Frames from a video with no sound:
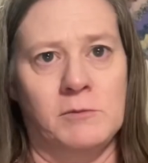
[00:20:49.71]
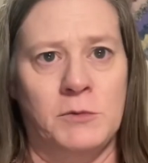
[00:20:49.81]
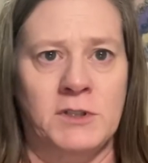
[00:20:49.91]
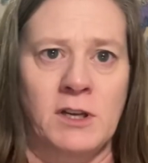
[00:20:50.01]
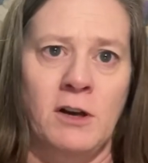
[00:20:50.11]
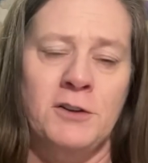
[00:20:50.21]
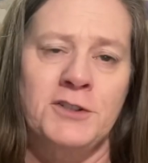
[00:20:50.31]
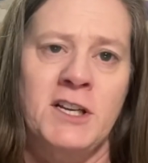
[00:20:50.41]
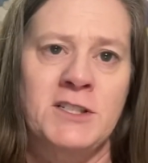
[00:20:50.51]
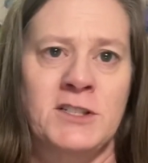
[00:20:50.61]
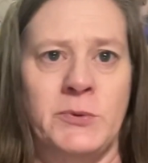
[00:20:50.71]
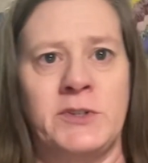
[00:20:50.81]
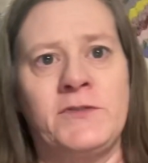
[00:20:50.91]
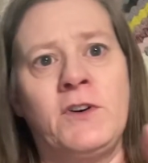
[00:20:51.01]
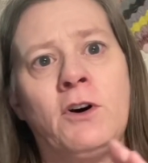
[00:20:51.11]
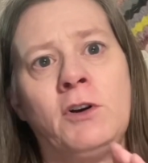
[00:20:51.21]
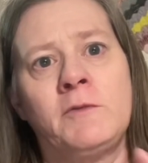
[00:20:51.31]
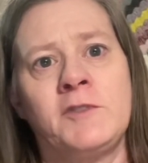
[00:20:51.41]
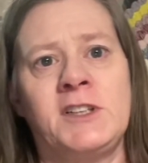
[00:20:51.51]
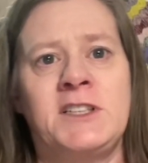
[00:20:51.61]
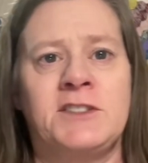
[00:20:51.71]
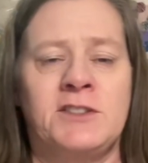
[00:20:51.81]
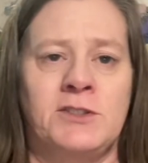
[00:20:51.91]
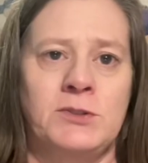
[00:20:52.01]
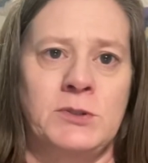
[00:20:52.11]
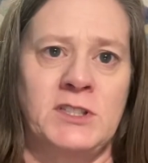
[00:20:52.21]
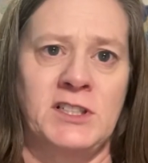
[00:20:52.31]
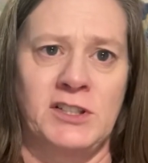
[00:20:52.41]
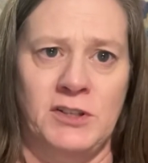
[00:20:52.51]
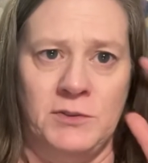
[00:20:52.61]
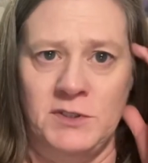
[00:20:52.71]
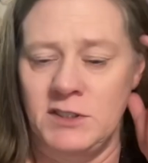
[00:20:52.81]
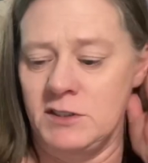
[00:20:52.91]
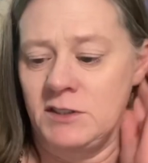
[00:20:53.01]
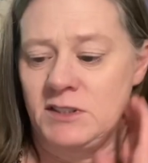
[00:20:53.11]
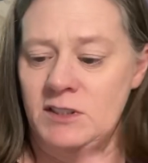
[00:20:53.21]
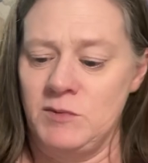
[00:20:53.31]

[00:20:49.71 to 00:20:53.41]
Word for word: where the color change is going to fall in relation to the increases.